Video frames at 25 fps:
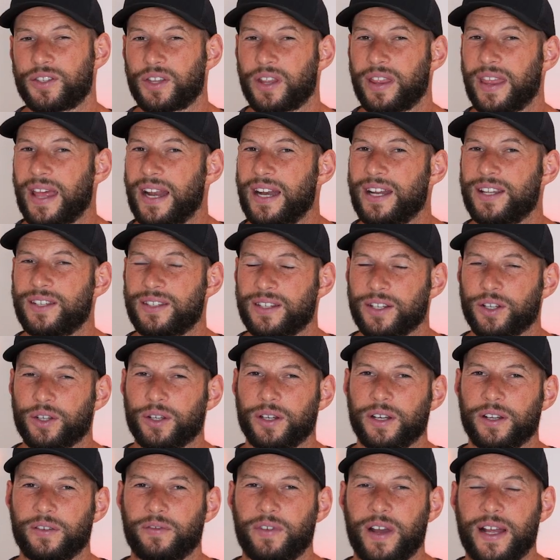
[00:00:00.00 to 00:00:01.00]
So that is a
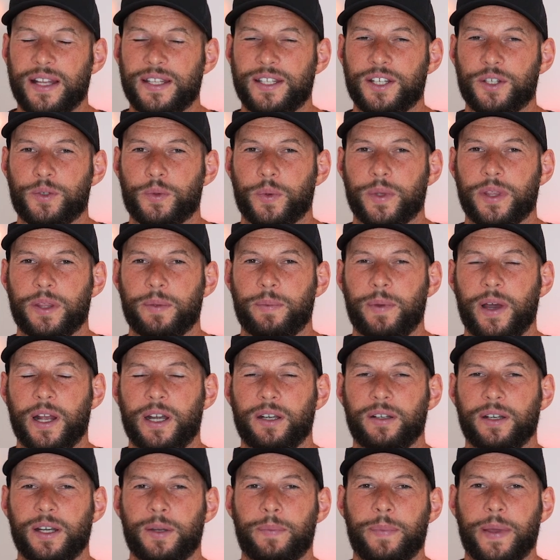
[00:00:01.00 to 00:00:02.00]
good advantage with the
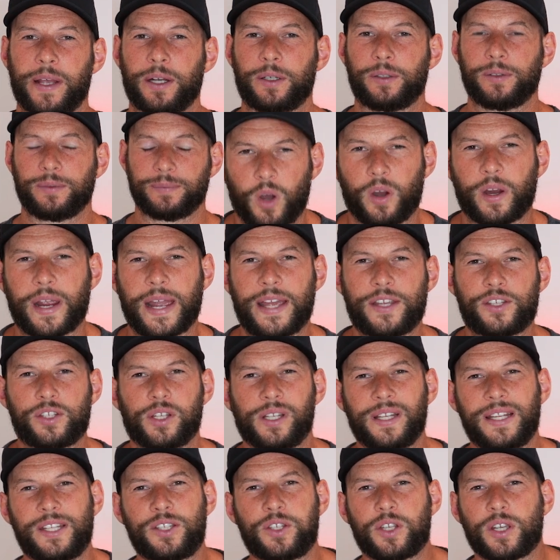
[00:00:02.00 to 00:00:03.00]
Mito Red panel. Okay,
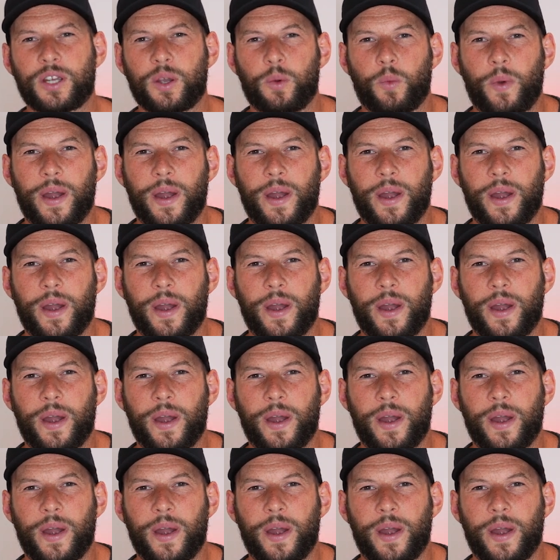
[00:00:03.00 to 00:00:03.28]
so let's look at